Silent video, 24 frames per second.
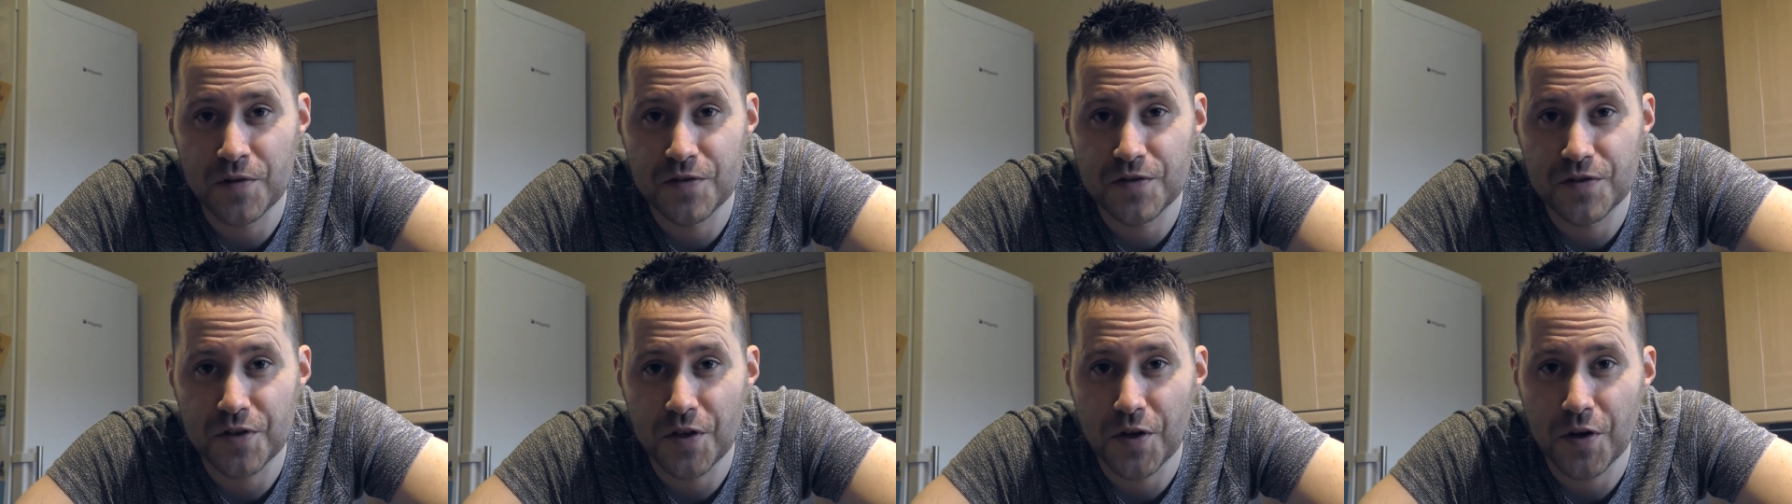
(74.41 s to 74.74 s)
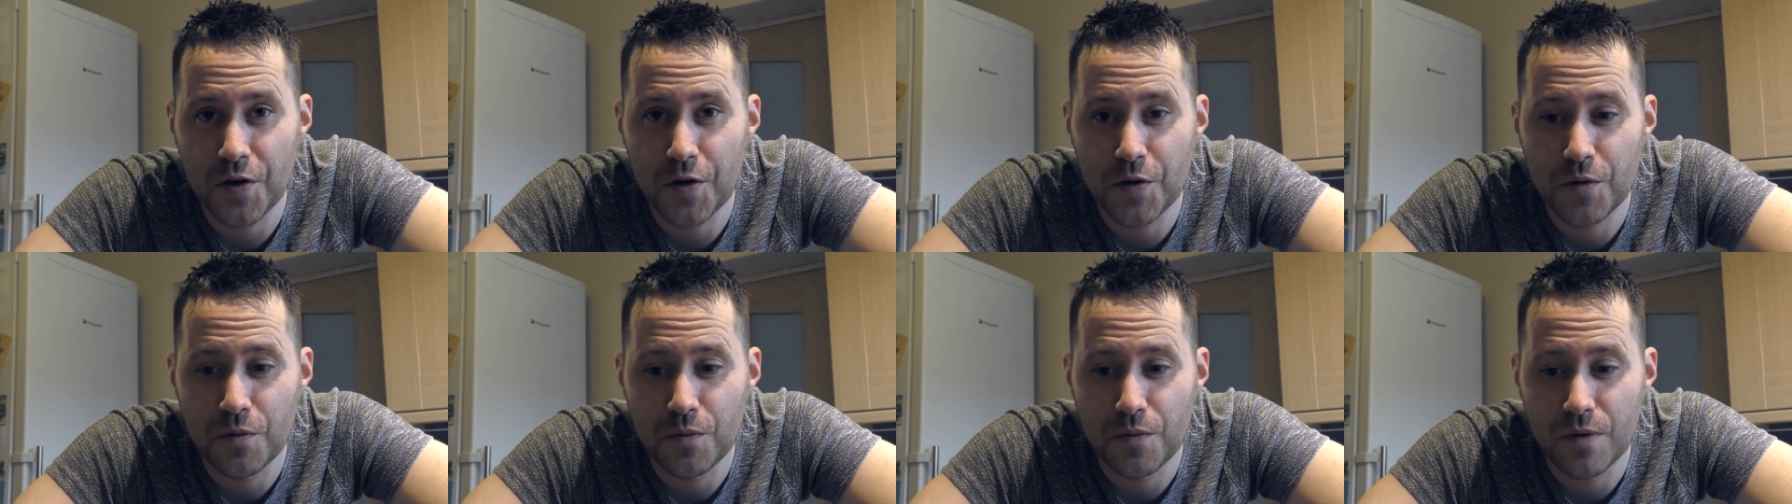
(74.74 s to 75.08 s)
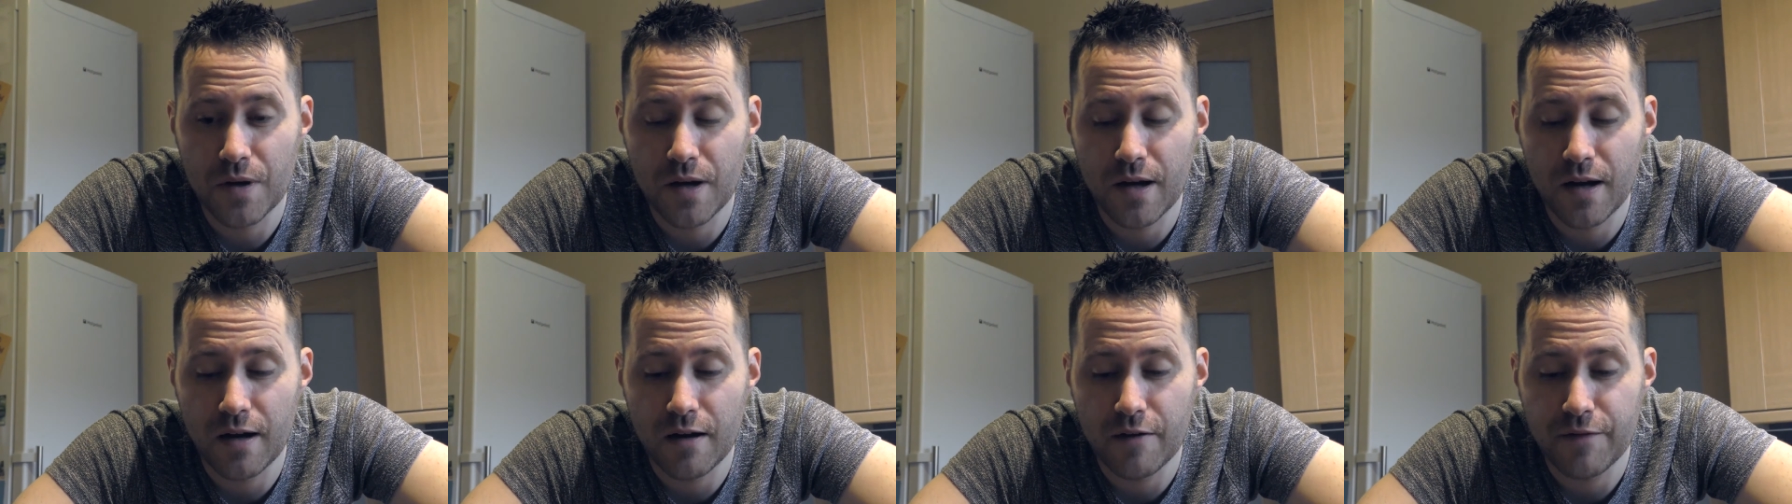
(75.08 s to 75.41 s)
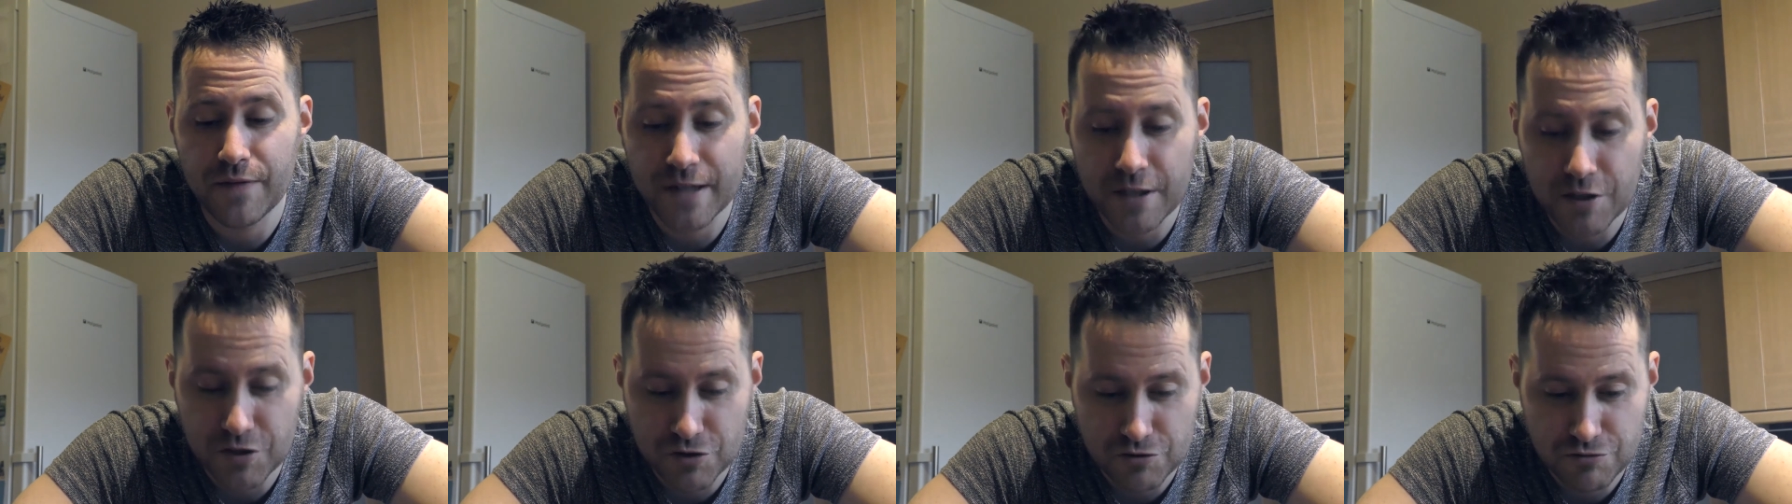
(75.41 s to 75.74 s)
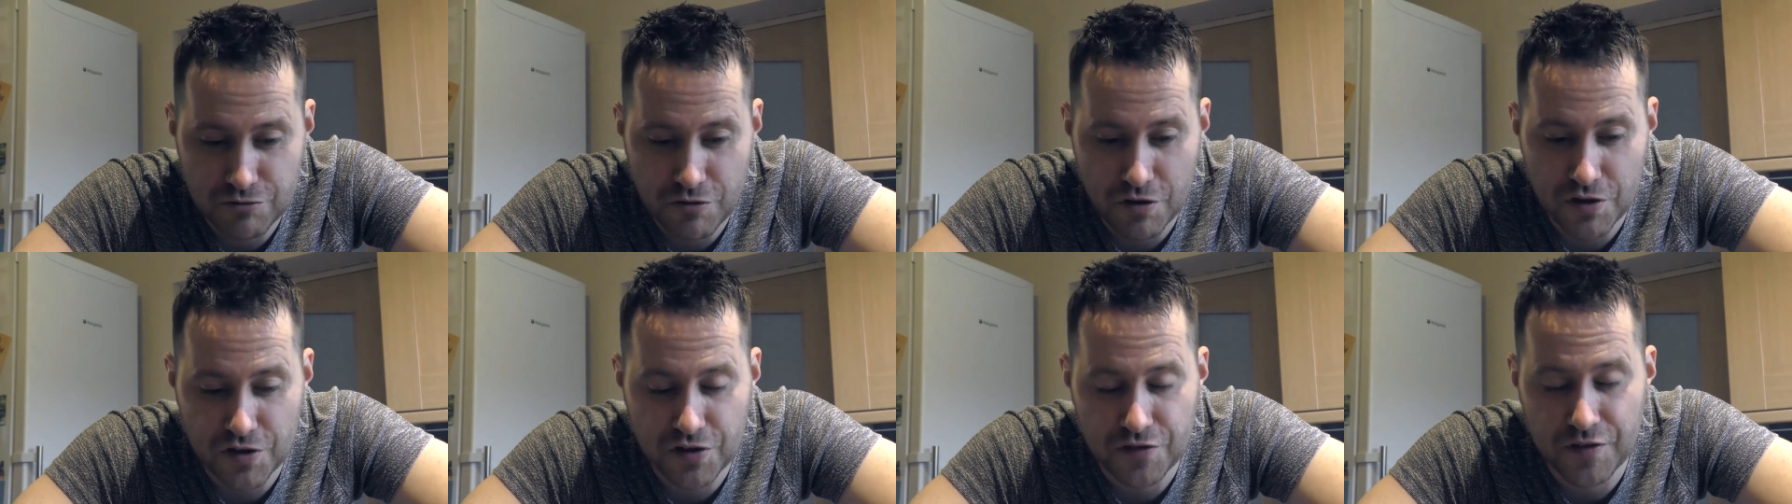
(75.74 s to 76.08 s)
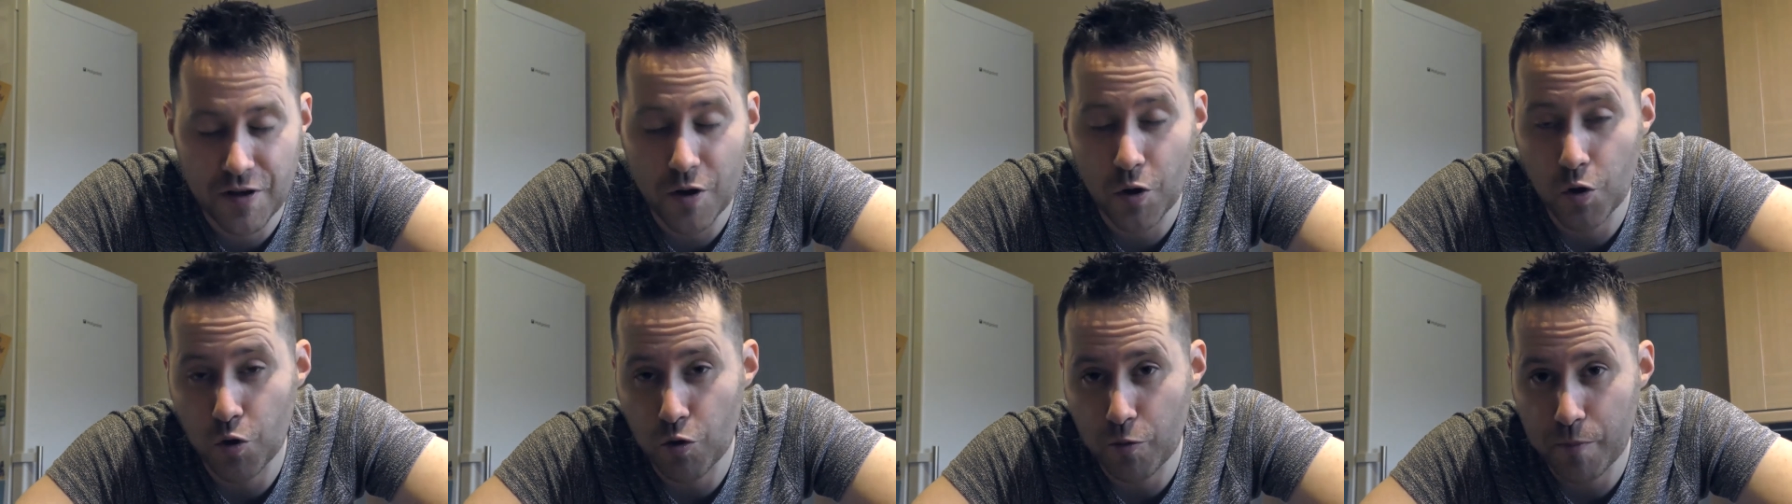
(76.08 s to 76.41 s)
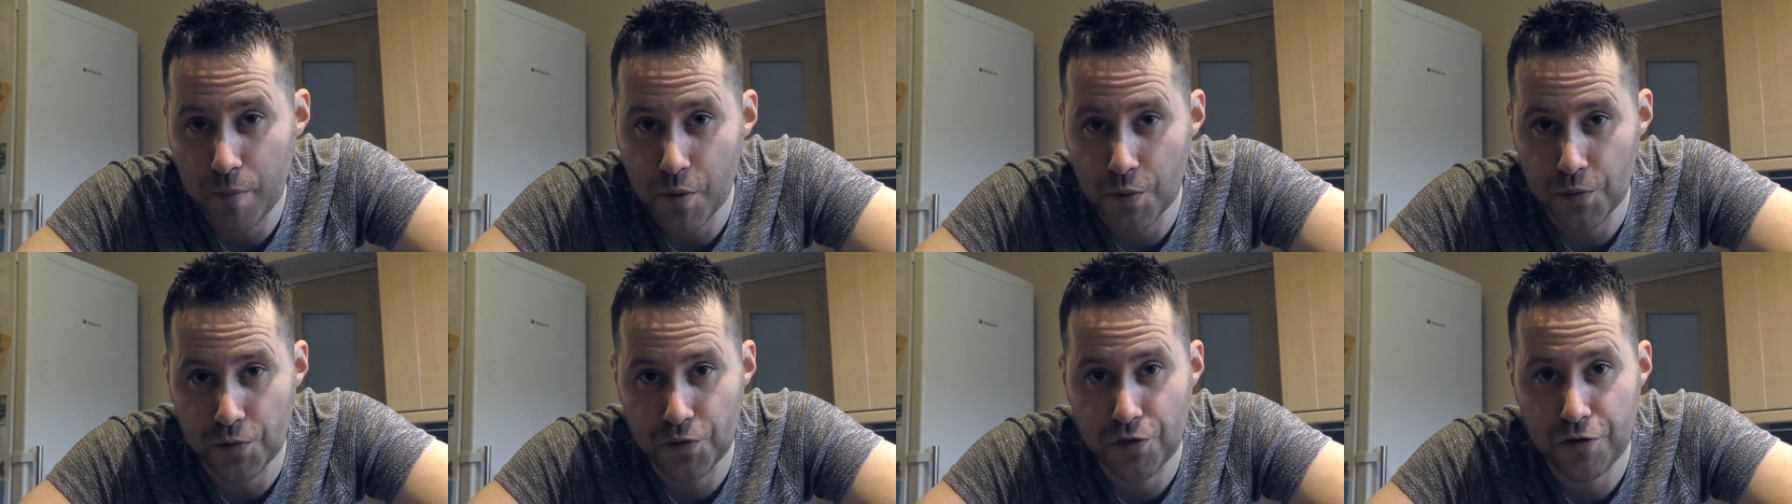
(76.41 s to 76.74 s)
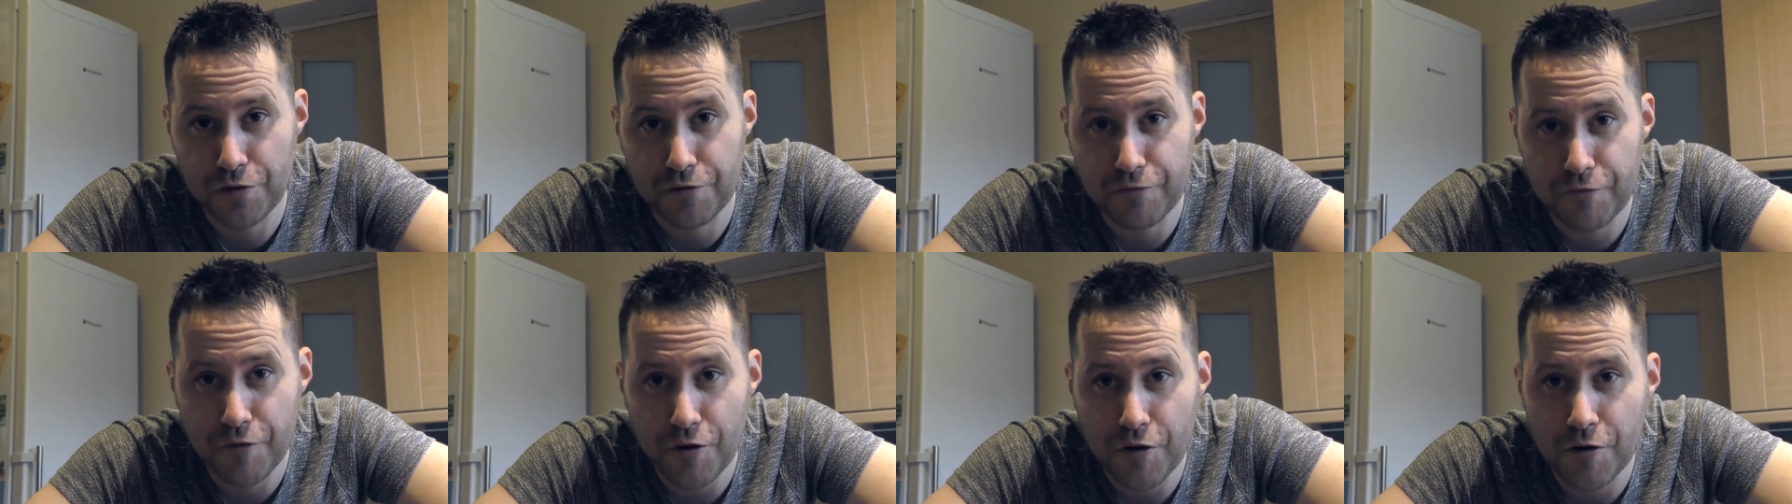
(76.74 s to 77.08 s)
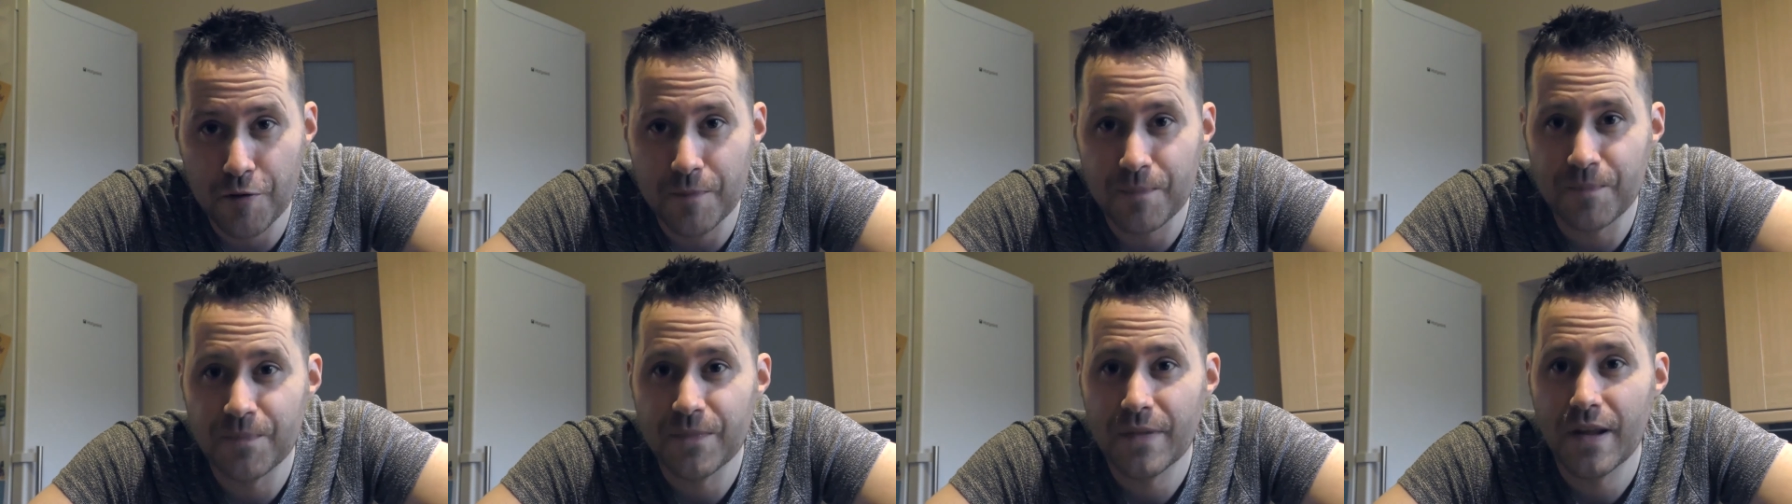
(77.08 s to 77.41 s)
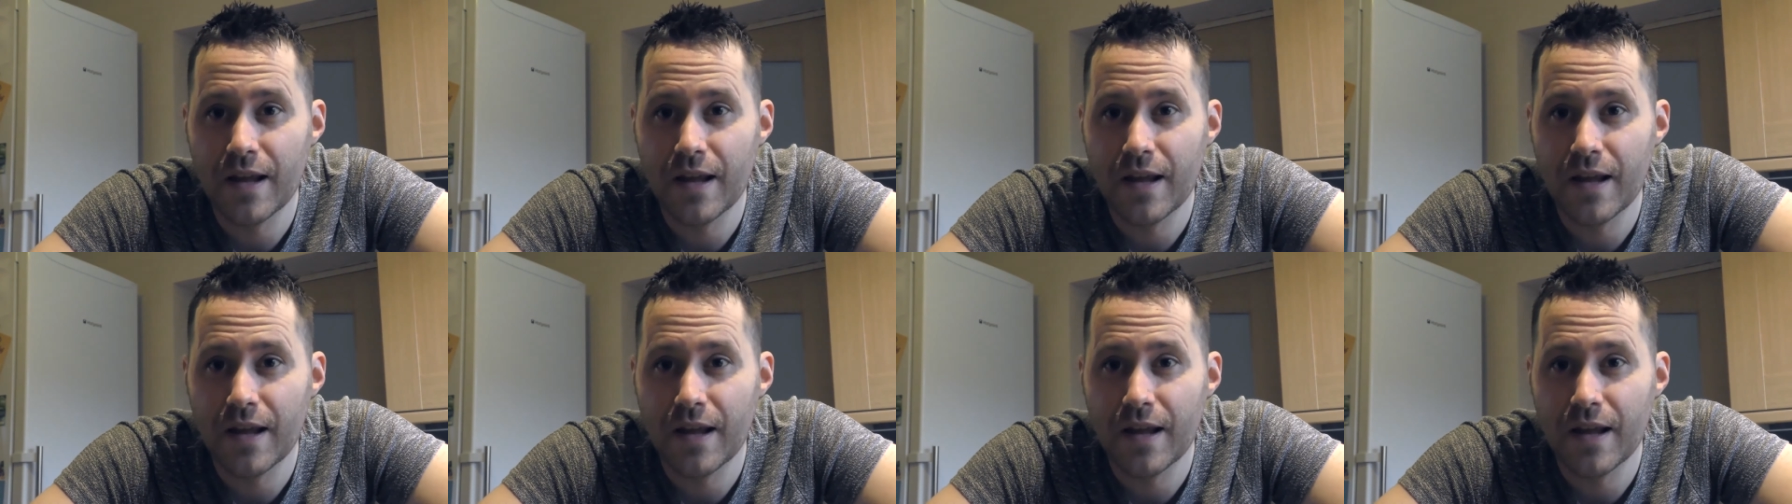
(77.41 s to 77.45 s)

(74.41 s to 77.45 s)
so uh, fingers crossed that all pulls through.